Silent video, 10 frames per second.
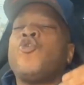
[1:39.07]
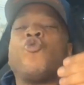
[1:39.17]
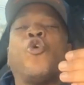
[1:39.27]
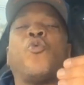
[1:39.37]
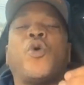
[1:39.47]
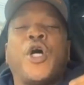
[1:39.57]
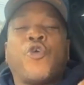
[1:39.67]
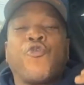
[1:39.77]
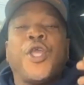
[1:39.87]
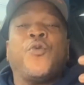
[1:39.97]
you don't
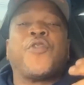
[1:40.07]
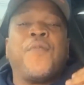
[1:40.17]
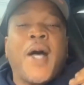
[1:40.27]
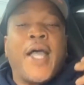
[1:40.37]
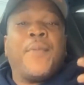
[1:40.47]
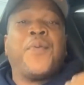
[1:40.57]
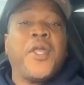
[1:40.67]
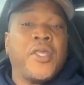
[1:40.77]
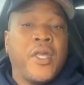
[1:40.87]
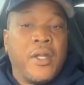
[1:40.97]
agree with my
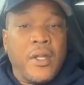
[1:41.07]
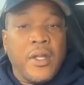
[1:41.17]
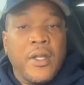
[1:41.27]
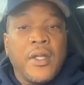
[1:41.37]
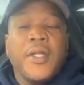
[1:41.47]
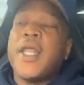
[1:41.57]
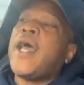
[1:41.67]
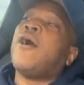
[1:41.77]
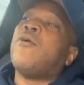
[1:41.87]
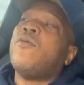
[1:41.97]
opinion.
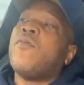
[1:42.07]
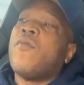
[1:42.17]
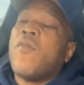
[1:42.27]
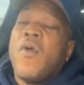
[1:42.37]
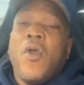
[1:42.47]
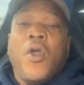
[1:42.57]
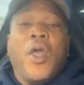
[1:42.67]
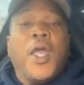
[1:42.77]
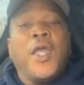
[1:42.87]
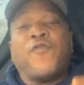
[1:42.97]
Now,
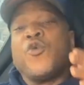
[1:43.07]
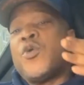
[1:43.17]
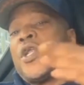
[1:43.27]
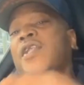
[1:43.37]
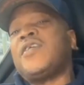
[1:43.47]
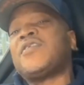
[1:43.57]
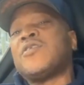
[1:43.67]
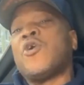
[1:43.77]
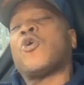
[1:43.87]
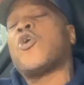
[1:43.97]
if you were to
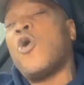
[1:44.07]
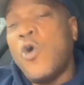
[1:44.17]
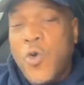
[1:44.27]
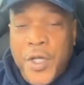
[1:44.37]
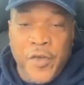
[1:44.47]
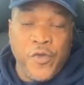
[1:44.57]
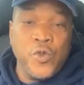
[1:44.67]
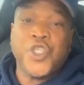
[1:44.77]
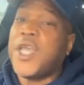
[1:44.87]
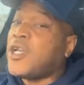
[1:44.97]
listen to the whole
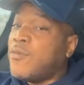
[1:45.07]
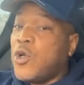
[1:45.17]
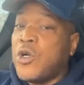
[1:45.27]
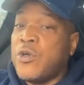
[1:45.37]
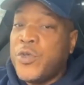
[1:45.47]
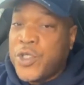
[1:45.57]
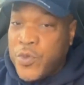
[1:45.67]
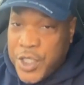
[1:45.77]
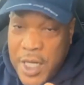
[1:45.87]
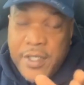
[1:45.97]
interview, Jacob York,
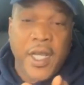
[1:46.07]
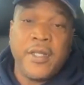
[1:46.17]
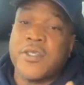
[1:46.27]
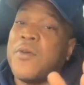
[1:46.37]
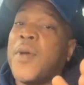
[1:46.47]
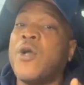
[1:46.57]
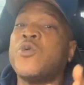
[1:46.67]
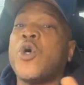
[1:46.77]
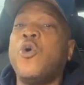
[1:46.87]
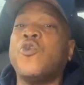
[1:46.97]
which I said is
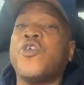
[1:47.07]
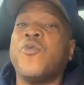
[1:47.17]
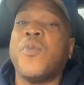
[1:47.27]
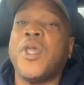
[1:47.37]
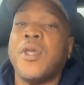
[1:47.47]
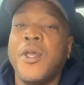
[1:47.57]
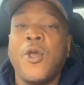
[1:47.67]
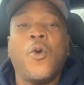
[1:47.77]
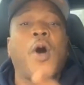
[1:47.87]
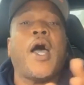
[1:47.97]
somebody who's older than me,
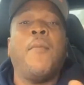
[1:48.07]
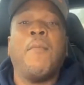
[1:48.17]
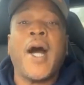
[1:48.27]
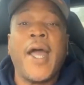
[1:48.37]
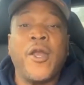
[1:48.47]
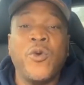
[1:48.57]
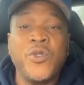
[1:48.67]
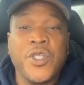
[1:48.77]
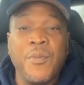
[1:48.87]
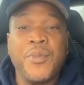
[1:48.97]
who I admire,
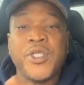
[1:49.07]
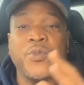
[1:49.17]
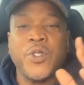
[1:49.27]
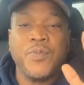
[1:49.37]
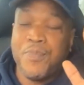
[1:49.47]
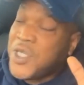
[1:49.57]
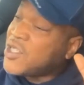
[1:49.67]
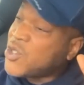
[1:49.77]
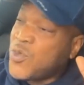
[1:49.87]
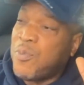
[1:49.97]
who's done business
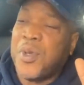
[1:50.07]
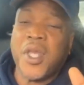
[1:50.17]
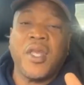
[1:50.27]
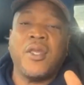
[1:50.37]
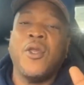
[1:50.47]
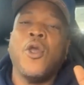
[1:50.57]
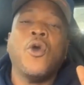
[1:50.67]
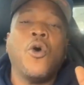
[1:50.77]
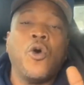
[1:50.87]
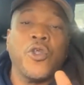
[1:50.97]
with Biggie,
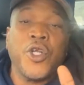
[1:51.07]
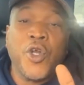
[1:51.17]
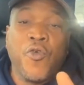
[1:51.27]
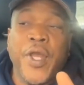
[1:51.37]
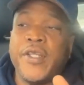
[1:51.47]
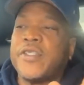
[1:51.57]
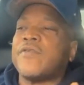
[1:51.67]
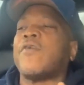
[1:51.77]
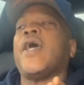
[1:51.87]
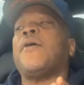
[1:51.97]
all of the
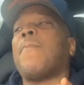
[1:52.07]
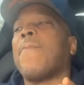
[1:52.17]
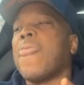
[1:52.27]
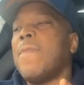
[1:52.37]
greats, right?